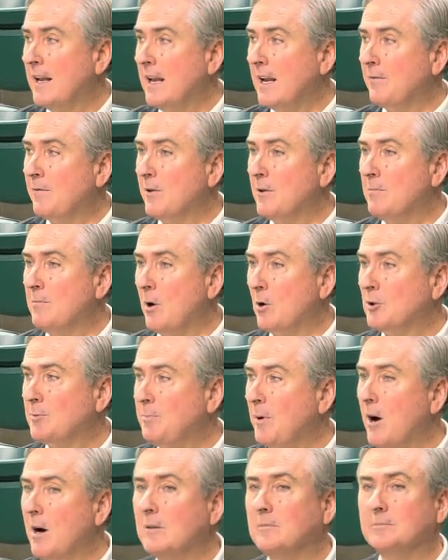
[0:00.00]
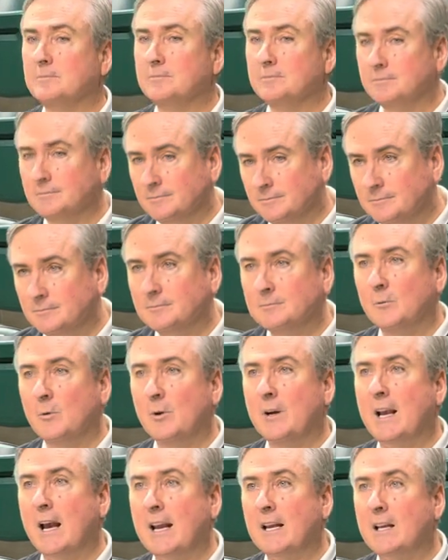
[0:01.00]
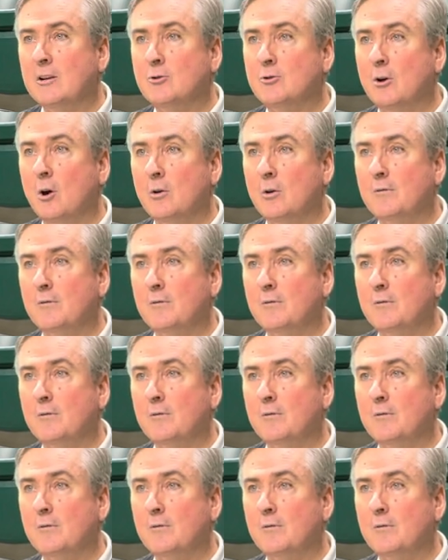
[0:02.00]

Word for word: And for the most part, we kind of controlled